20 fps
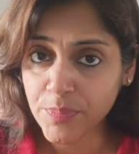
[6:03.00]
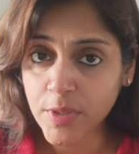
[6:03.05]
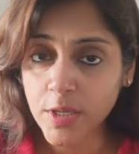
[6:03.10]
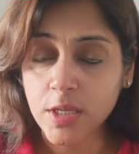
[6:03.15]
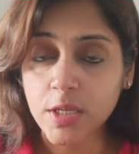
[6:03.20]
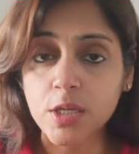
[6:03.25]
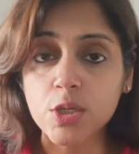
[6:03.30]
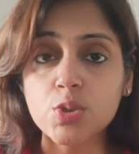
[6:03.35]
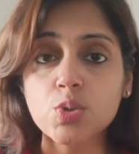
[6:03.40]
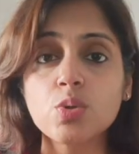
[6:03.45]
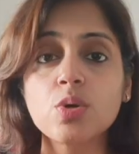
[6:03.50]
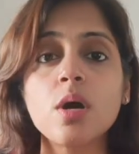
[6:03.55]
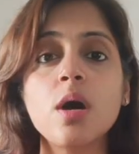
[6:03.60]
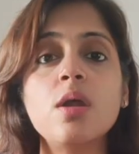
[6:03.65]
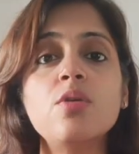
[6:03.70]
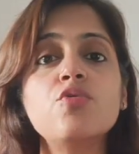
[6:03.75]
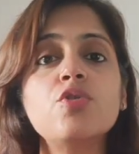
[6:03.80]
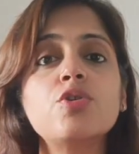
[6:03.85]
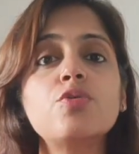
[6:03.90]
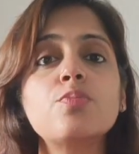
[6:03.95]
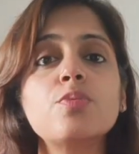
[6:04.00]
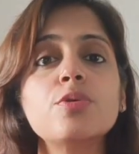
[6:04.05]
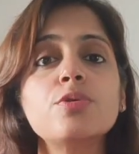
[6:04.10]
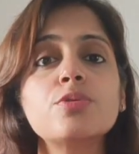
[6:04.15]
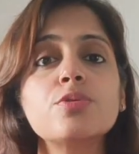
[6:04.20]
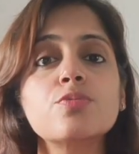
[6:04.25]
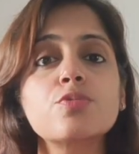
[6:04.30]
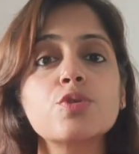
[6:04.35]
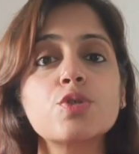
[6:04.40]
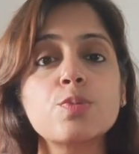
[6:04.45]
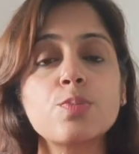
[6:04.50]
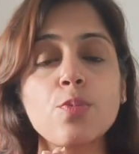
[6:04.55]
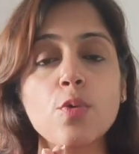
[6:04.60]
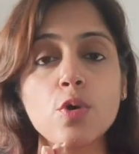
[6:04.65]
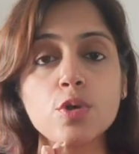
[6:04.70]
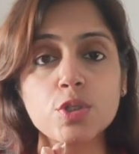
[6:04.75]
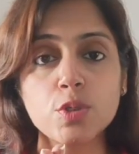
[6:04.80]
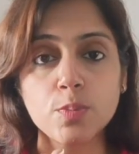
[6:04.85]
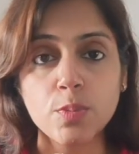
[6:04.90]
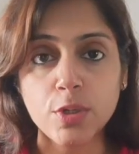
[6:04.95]
he took 100%
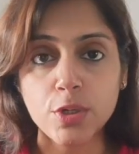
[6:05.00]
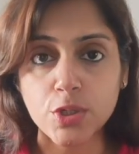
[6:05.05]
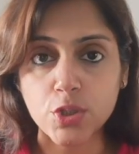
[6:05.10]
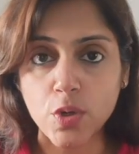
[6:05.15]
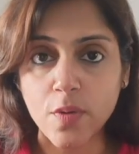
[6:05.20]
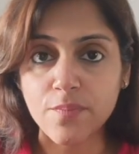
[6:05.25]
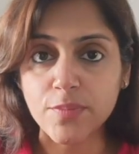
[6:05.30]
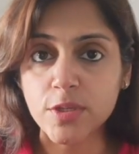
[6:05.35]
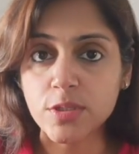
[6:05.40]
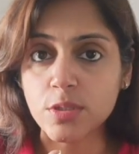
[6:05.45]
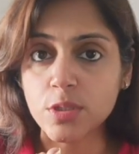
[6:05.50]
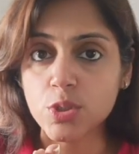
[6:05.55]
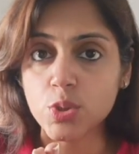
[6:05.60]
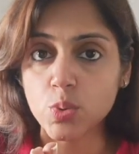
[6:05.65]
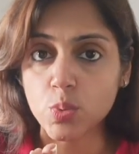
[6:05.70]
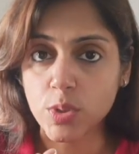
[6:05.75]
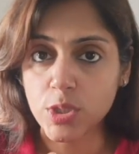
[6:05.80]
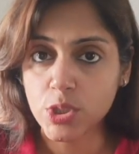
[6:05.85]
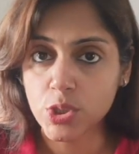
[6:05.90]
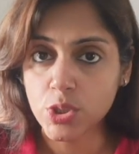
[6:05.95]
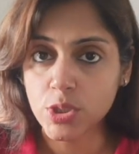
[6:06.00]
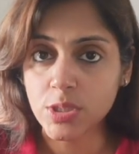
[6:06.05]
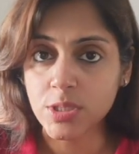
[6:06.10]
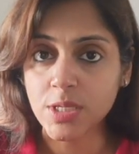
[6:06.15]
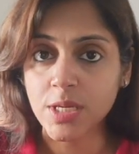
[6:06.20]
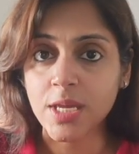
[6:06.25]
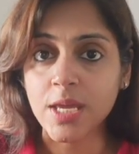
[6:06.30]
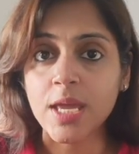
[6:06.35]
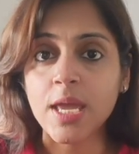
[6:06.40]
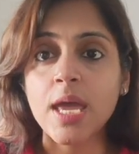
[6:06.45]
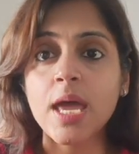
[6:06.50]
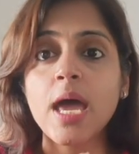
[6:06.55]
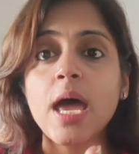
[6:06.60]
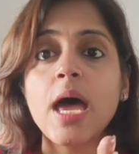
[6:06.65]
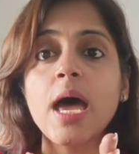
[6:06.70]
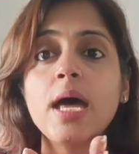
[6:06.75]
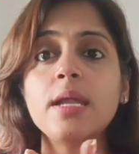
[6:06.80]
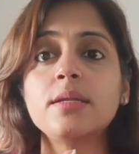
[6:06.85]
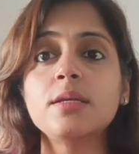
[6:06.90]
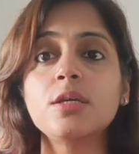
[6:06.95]
responsibility of the situation
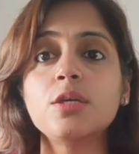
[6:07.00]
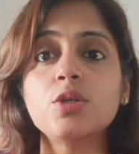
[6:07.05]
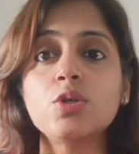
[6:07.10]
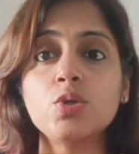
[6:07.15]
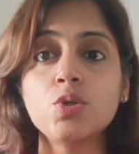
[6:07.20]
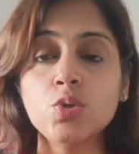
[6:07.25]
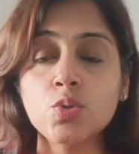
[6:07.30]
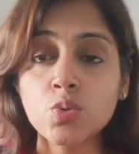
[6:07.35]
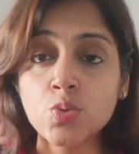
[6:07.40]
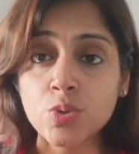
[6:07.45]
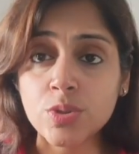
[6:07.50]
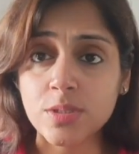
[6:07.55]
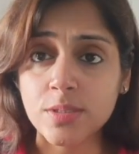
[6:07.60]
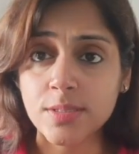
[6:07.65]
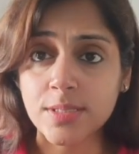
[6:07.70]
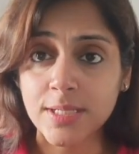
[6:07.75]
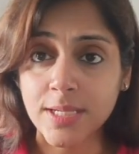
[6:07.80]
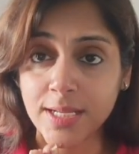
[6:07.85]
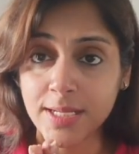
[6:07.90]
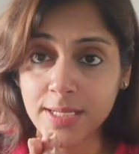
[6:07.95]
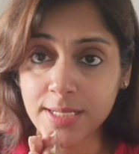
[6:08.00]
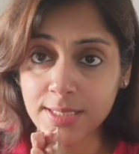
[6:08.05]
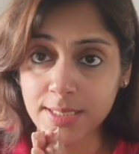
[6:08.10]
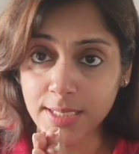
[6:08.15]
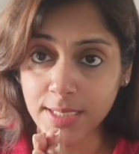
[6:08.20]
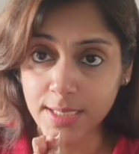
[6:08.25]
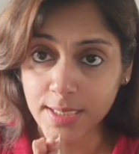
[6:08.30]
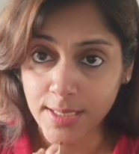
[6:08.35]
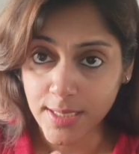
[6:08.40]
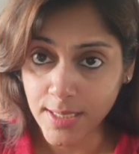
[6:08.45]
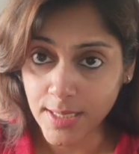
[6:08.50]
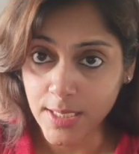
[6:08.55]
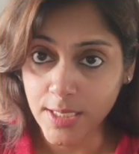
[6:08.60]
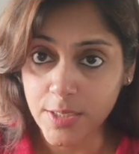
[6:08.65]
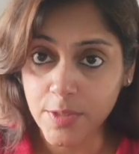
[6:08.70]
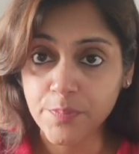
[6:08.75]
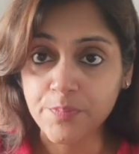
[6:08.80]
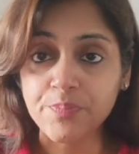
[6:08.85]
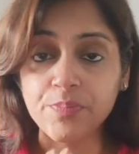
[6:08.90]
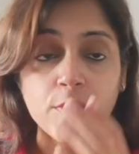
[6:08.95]
and he used this healing technique
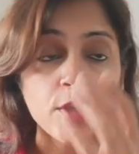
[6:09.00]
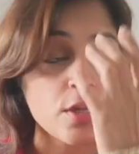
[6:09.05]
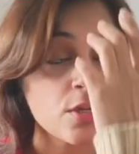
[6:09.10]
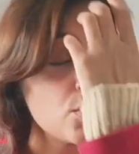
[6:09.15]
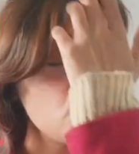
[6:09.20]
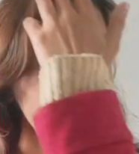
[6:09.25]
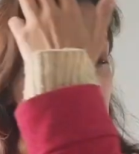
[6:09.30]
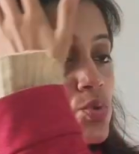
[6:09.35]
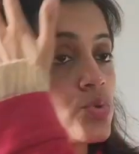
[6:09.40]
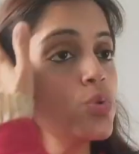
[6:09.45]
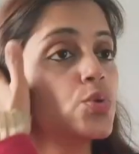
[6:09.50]
to